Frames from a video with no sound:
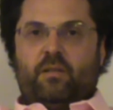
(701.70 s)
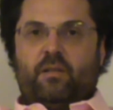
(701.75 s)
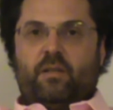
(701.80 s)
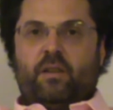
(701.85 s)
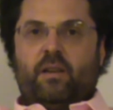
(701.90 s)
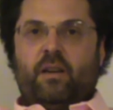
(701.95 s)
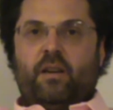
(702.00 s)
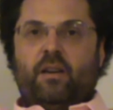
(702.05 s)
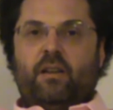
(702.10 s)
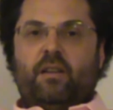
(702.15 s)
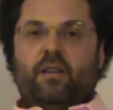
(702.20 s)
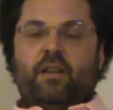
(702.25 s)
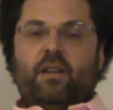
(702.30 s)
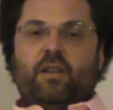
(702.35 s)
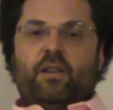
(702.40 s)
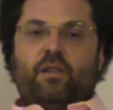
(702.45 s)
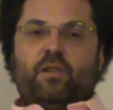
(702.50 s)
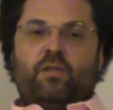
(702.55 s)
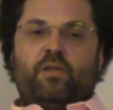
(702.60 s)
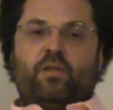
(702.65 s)
Okay,
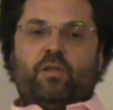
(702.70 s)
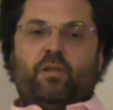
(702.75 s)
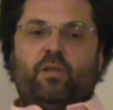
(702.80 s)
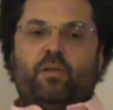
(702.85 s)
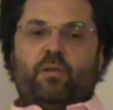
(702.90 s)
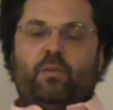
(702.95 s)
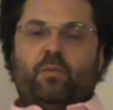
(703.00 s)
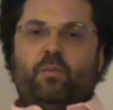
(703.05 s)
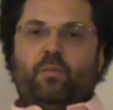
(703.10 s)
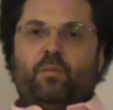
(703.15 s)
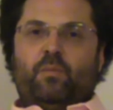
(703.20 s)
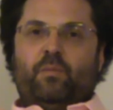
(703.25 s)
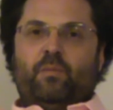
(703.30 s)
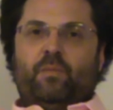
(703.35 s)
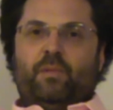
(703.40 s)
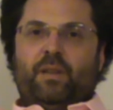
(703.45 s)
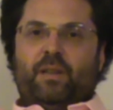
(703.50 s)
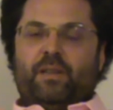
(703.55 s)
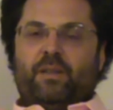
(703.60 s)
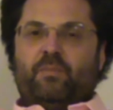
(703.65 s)
so
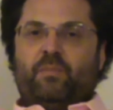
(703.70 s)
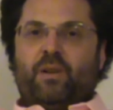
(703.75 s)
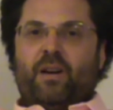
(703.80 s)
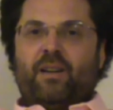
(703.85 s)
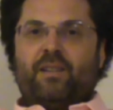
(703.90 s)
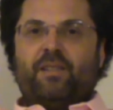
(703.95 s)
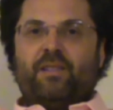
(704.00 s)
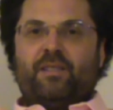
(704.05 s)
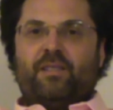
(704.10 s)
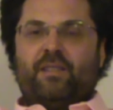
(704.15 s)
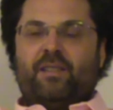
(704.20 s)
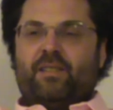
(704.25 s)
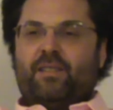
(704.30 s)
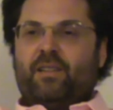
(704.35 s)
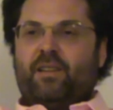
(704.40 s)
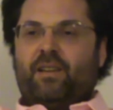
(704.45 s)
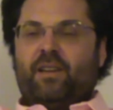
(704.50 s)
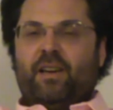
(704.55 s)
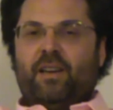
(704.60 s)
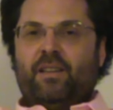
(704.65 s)
these practices,
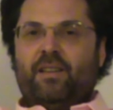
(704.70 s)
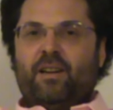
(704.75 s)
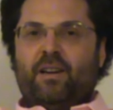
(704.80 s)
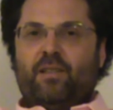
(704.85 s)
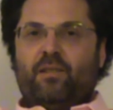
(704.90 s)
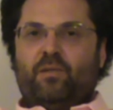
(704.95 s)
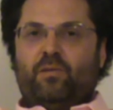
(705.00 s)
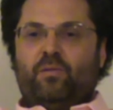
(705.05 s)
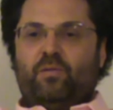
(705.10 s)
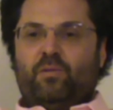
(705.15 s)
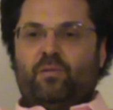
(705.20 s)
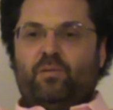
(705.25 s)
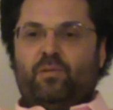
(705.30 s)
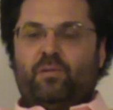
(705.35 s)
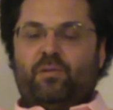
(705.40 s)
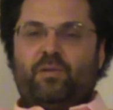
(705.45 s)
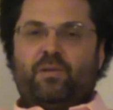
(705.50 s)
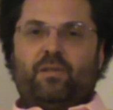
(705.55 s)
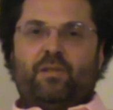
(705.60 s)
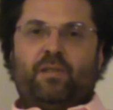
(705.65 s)
like any other
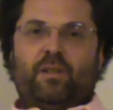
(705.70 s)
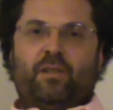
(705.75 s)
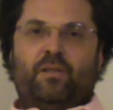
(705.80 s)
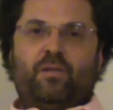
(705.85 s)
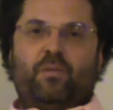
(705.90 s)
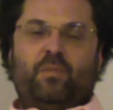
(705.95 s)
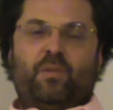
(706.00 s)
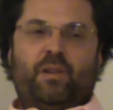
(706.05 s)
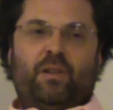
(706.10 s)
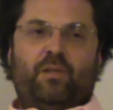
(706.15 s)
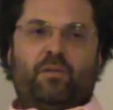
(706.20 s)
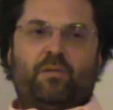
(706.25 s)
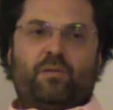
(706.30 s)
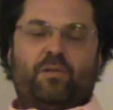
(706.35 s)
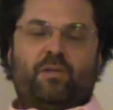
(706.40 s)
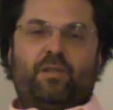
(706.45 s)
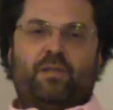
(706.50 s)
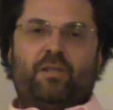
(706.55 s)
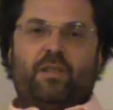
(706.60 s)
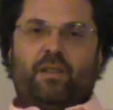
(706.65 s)
tools, need to be
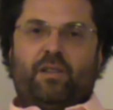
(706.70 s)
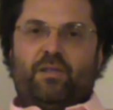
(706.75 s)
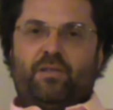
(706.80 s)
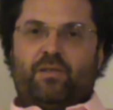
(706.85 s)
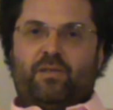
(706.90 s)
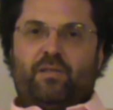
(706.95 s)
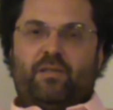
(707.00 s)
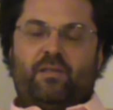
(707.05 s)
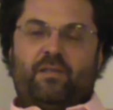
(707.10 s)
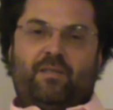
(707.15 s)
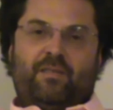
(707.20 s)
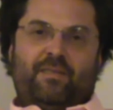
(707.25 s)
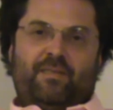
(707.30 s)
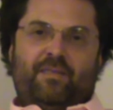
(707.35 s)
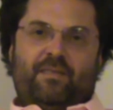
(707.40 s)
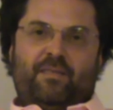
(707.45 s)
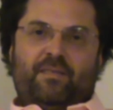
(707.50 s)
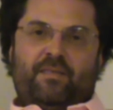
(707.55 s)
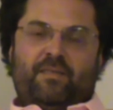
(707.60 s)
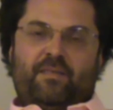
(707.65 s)
used intelligently.
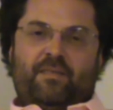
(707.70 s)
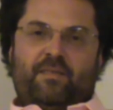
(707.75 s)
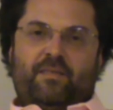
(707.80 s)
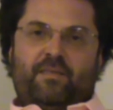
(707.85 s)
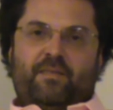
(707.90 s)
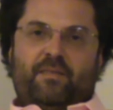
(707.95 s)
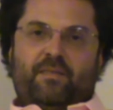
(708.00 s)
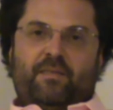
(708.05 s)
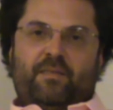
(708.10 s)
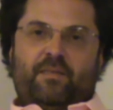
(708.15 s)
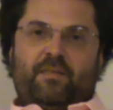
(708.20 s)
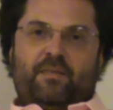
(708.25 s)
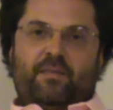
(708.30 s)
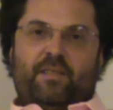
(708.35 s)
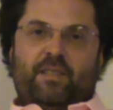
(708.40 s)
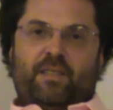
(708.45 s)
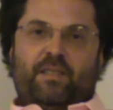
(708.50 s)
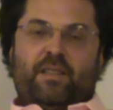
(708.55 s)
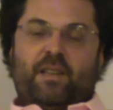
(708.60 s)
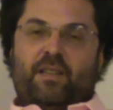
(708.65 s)

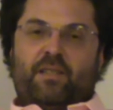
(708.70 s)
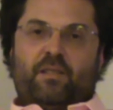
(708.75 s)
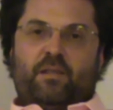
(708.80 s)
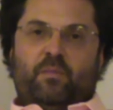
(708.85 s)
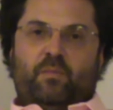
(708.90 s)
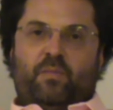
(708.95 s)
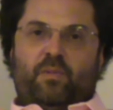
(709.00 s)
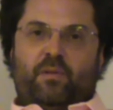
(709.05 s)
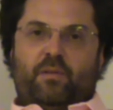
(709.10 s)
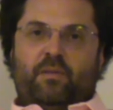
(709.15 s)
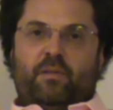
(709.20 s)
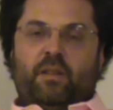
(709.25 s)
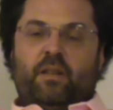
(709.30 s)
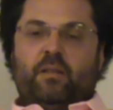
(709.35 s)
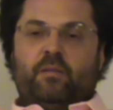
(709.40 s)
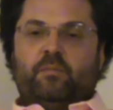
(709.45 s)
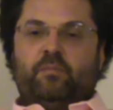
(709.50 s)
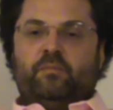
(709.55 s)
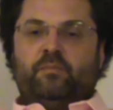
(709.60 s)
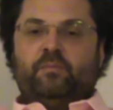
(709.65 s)
It's that simple.
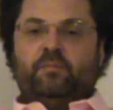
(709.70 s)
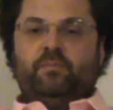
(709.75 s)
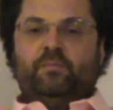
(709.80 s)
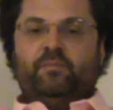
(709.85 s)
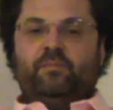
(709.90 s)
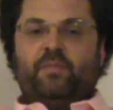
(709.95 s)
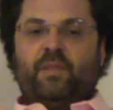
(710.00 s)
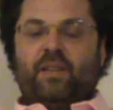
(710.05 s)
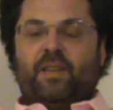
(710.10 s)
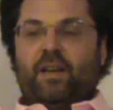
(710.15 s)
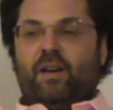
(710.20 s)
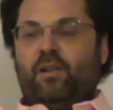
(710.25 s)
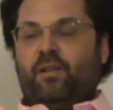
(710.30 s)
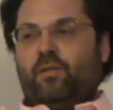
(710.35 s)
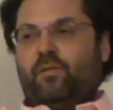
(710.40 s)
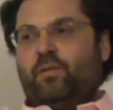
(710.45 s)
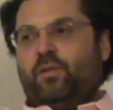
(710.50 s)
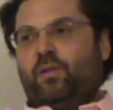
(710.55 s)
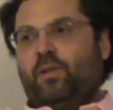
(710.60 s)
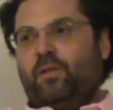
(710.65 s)
Now,
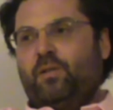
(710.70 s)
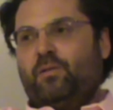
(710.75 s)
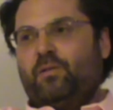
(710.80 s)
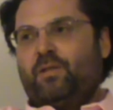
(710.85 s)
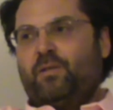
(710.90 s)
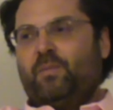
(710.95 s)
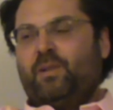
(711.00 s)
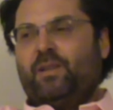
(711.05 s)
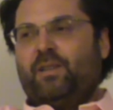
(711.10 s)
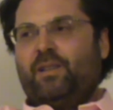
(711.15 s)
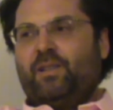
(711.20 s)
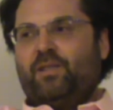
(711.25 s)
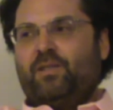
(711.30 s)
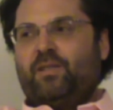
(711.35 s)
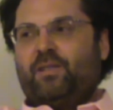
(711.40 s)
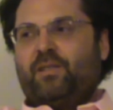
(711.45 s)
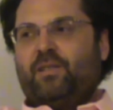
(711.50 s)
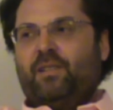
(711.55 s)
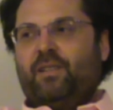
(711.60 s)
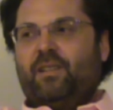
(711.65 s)
if you don't use them
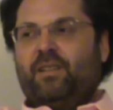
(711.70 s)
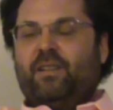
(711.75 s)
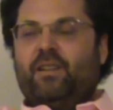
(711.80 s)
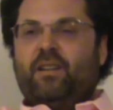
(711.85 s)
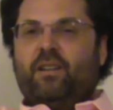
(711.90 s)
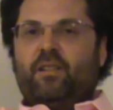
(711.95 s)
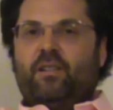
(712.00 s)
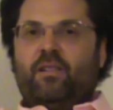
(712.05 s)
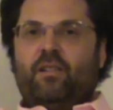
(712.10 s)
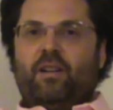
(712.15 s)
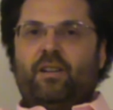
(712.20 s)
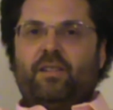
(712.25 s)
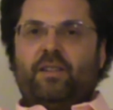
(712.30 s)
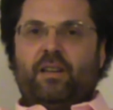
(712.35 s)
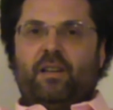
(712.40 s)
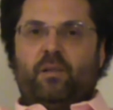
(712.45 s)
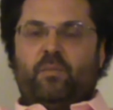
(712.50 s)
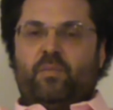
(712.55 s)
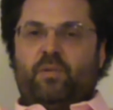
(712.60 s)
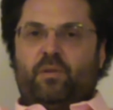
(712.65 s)
intelligently, God
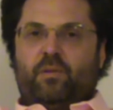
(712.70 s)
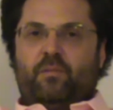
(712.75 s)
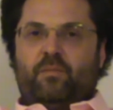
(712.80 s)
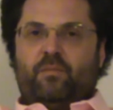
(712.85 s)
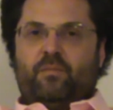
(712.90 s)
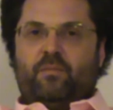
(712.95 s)
help you.